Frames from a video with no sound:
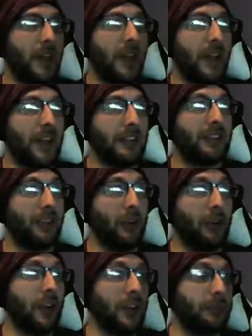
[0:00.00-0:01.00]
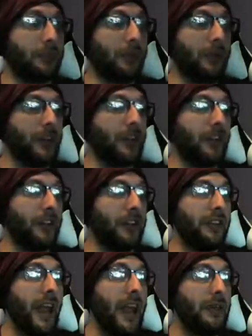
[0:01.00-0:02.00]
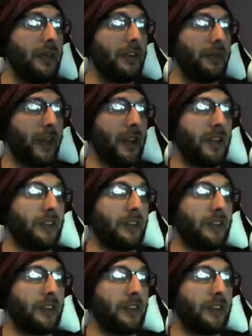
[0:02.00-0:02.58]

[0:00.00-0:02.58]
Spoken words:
it still does pretty good damage, man.